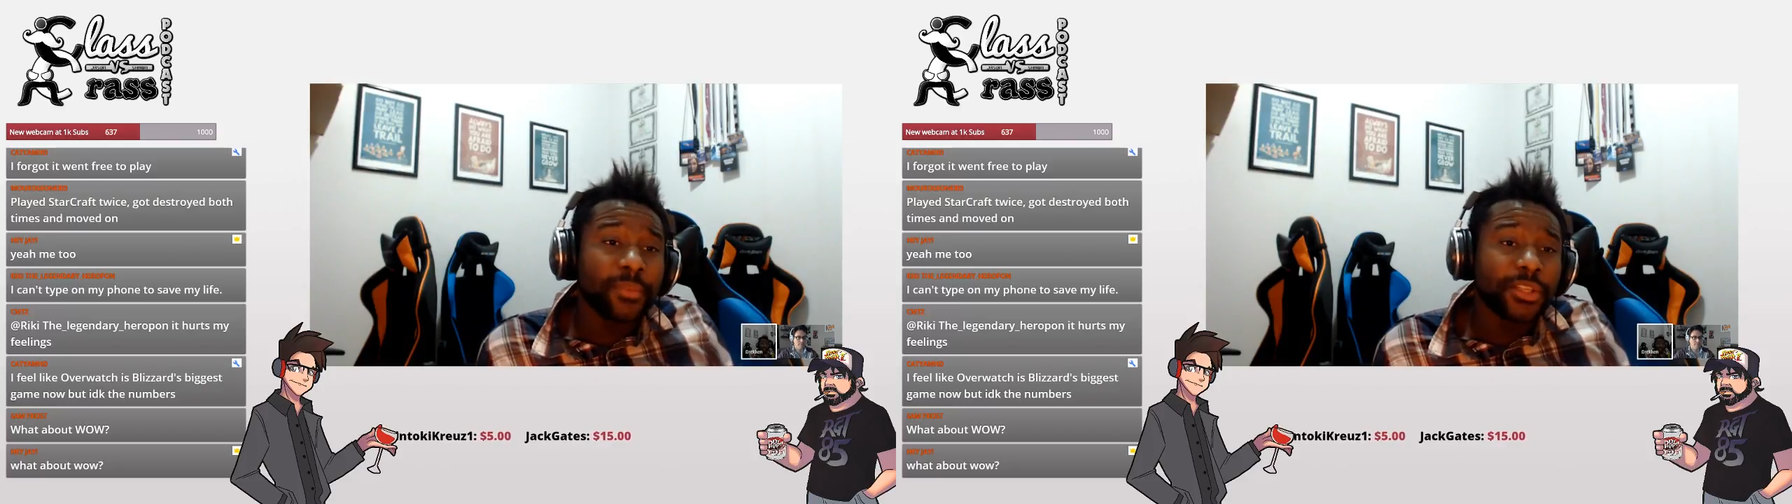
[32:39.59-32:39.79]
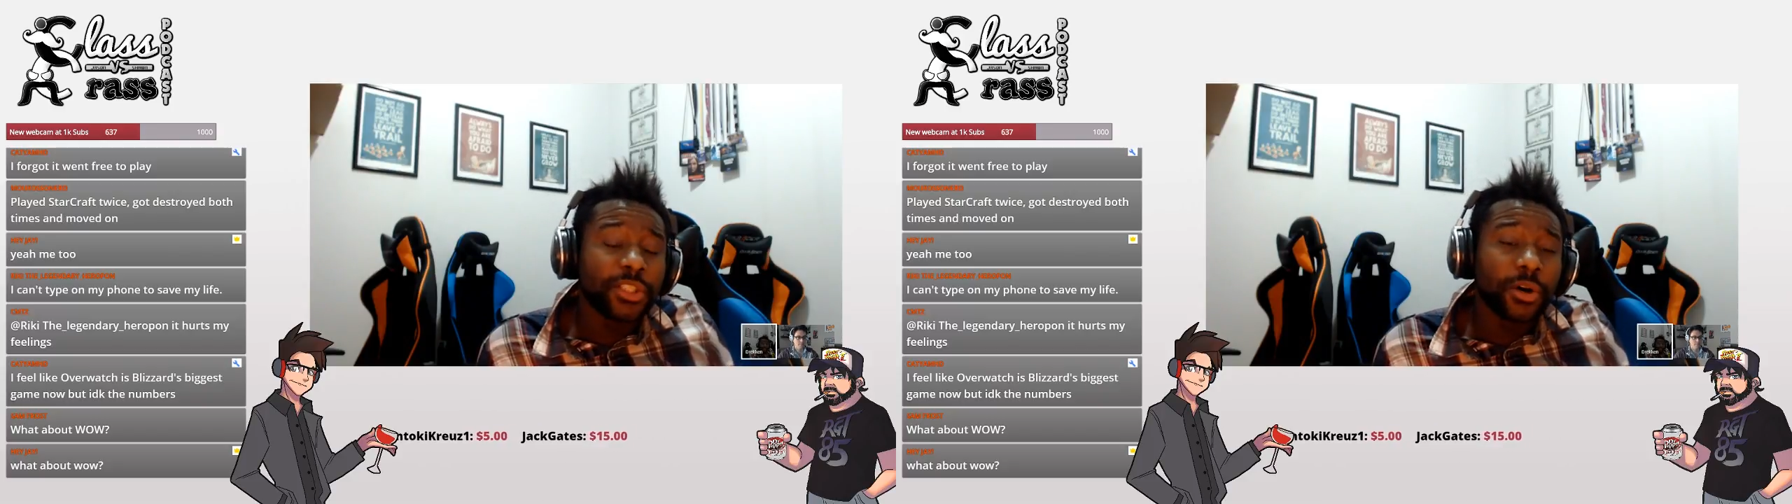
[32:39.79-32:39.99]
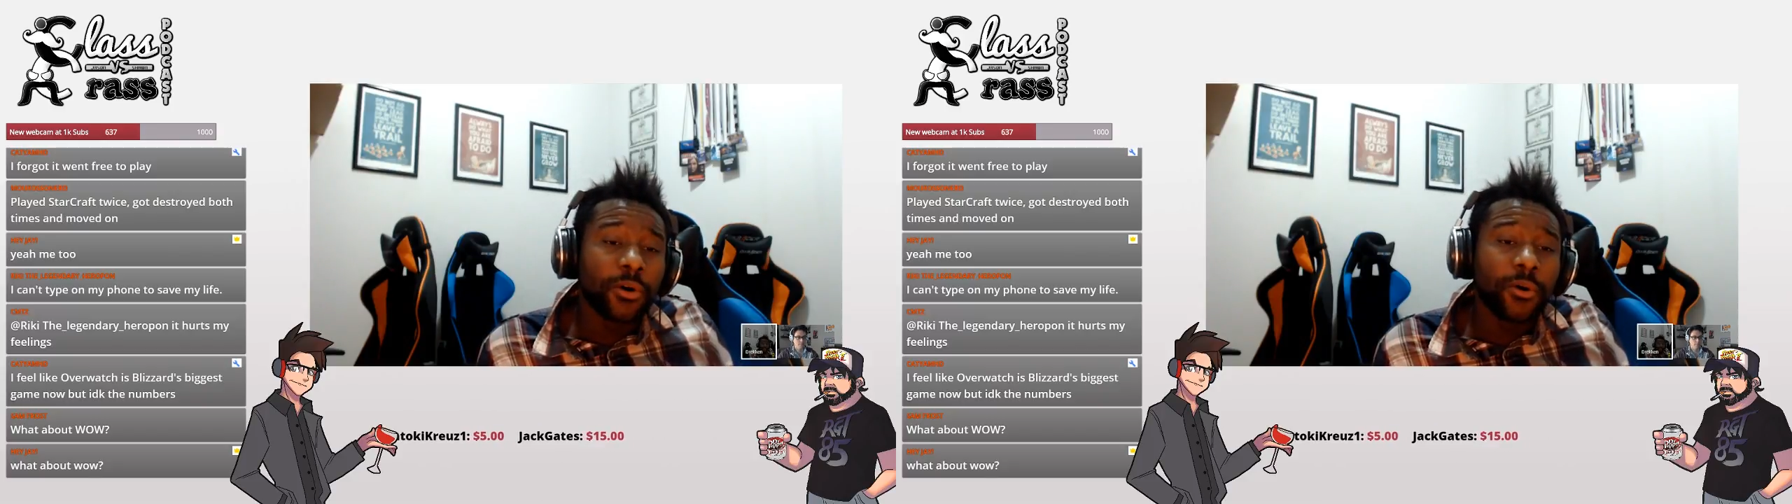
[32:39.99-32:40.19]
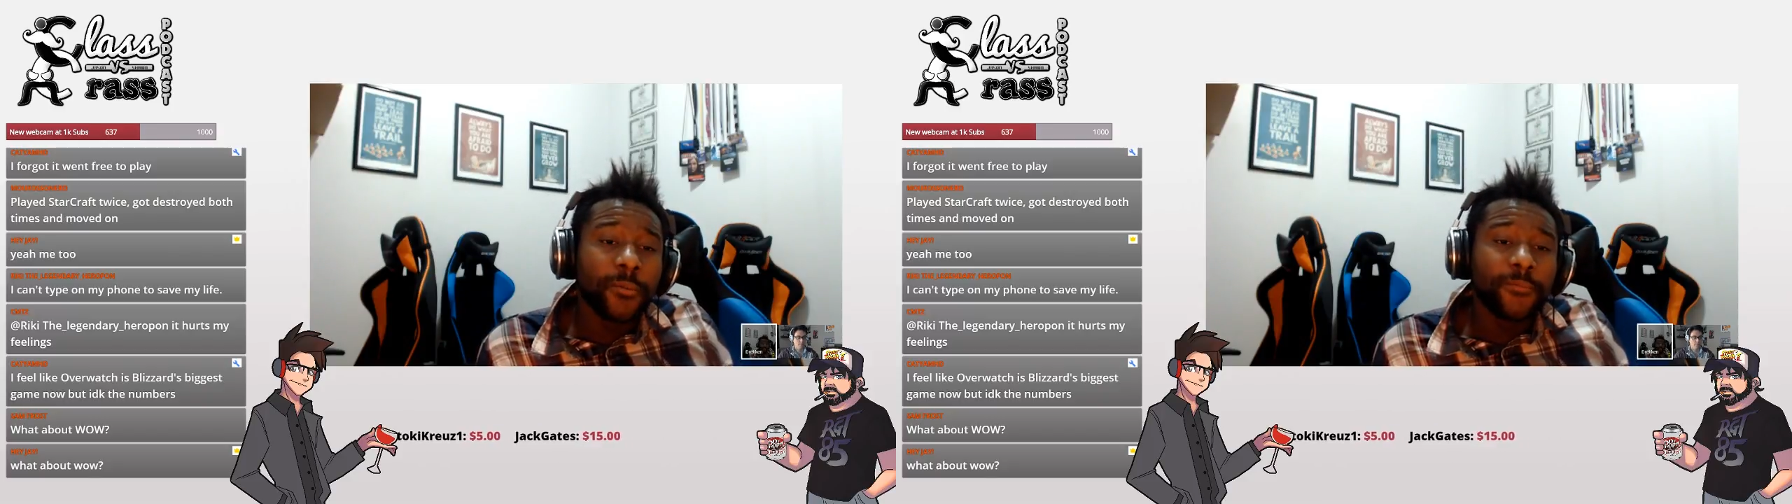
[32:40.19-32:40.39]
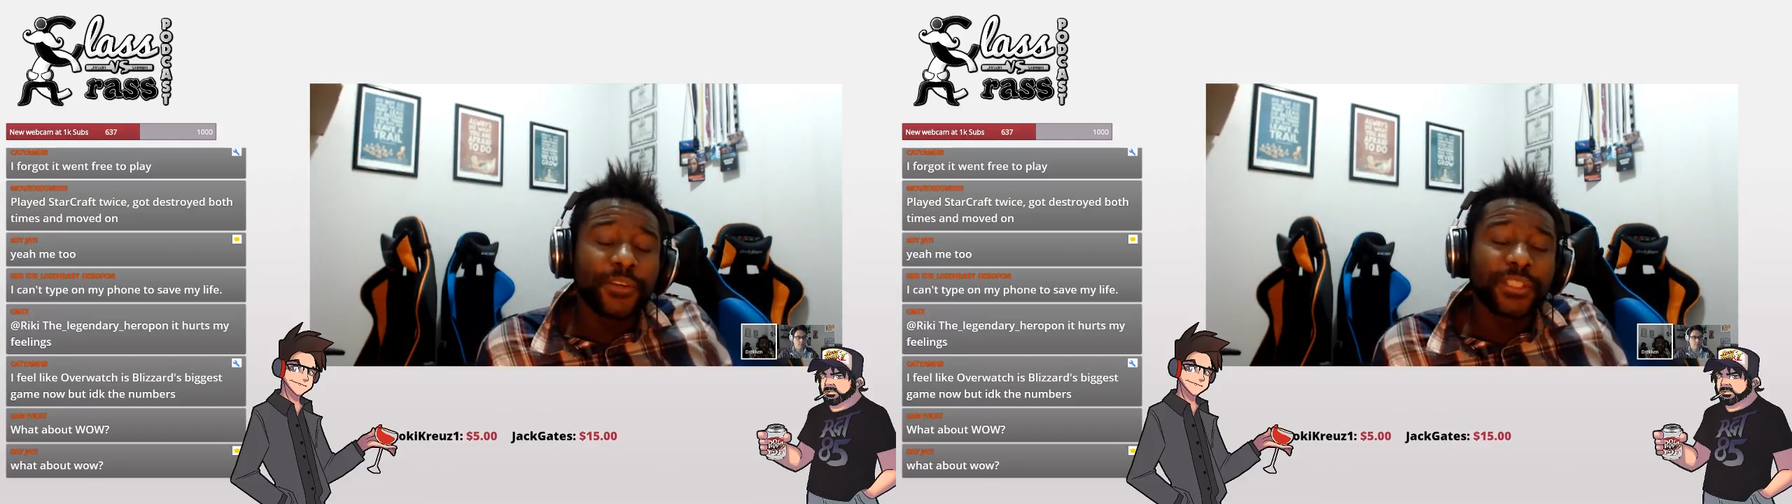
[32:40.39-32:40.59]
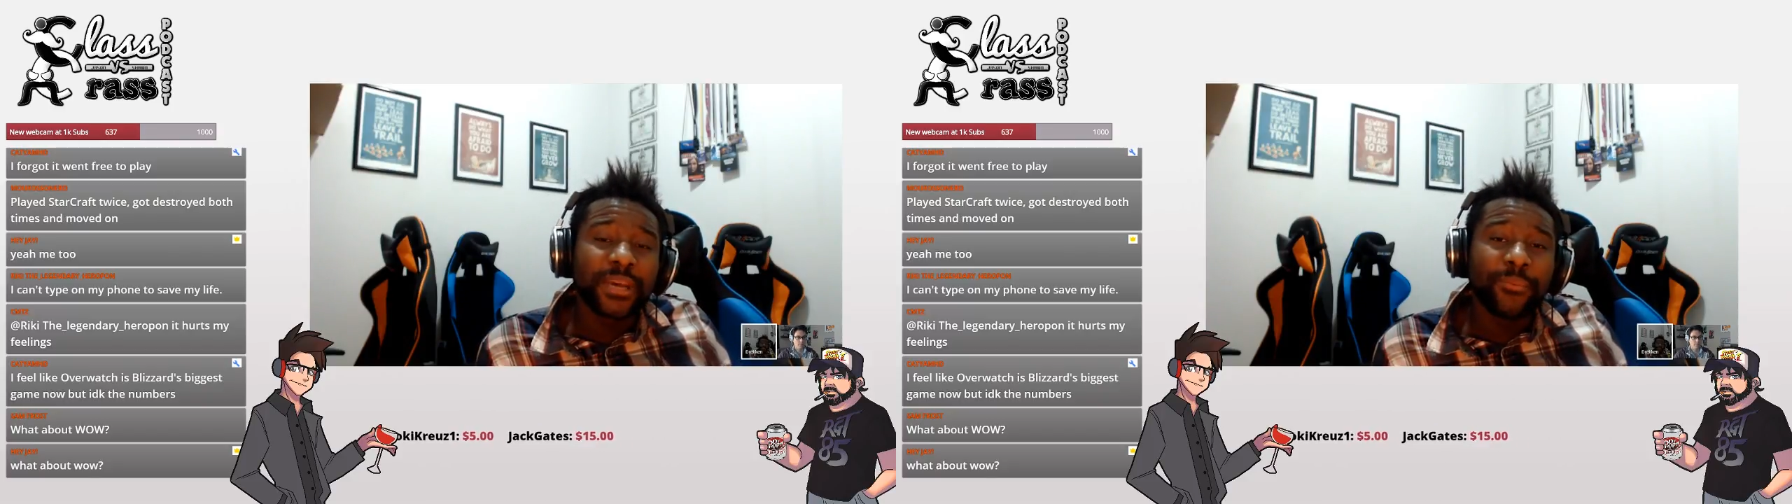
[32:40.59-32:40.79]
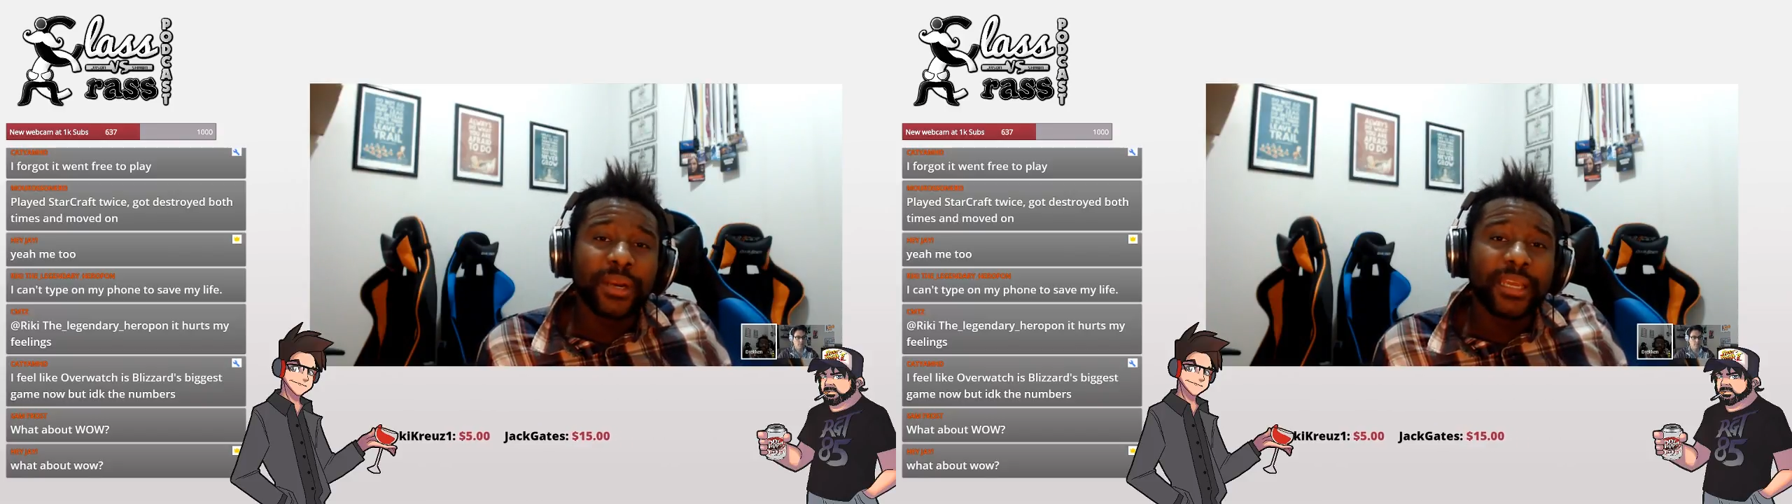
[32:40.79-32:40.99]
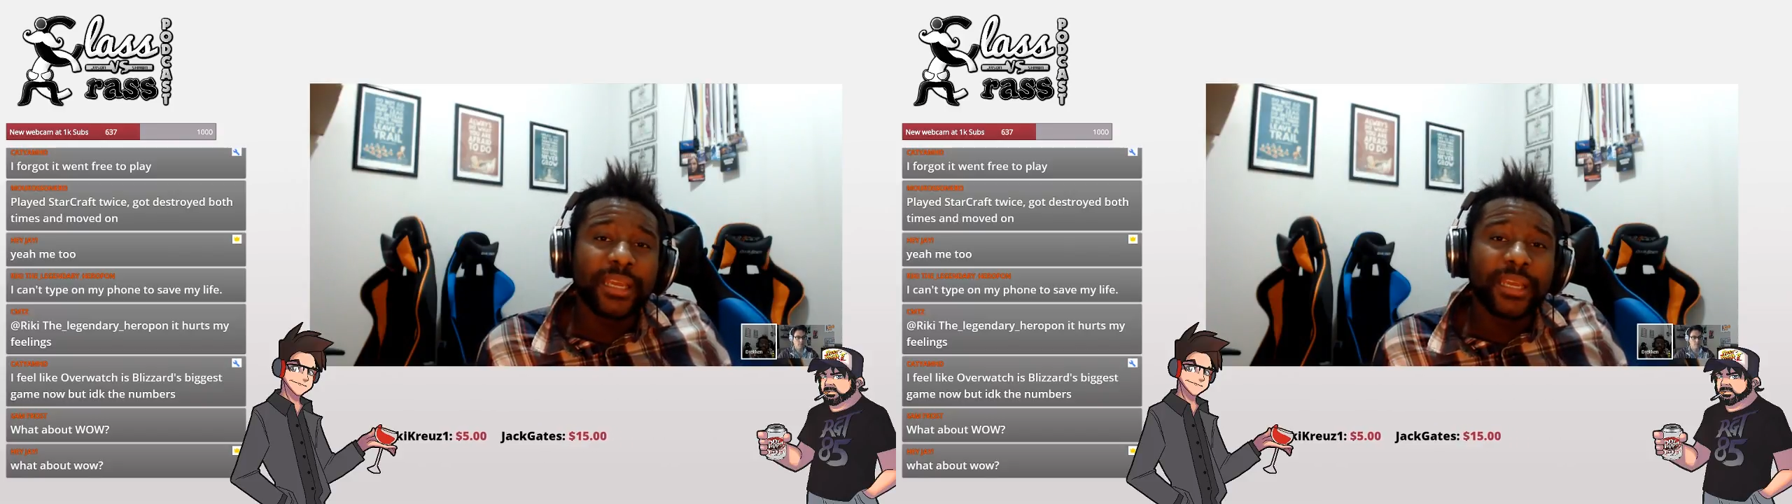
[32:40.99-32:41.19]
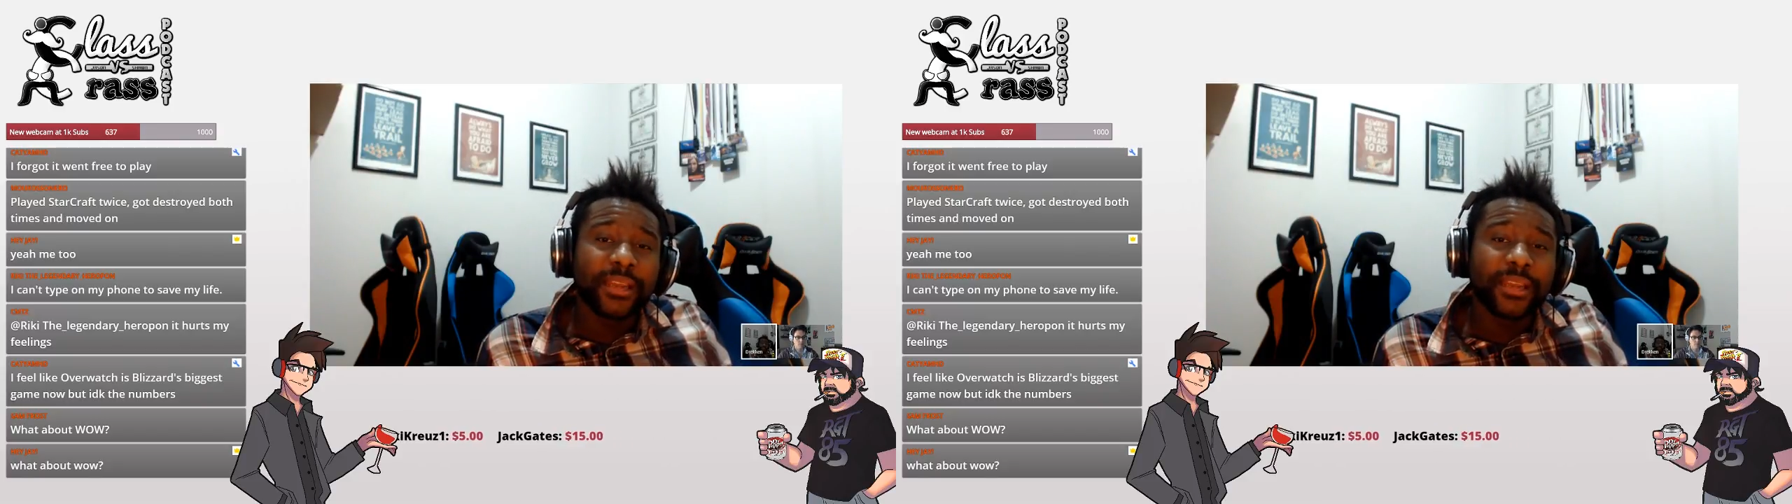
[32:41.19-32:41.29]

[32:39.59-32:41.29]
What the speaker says: So for somebody in a